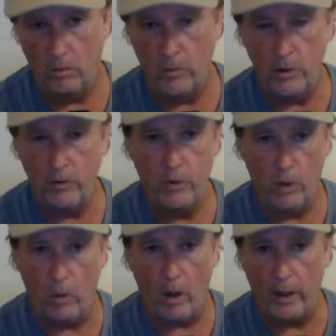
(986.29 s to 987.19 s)
move
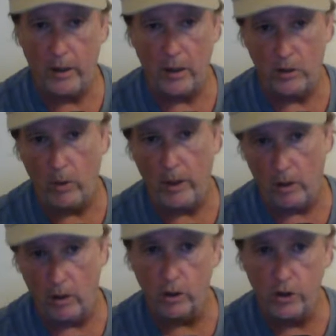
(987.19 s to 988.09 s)
to erotica as a
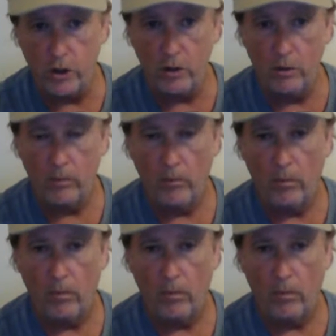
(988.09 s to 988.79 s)
way to hurt you,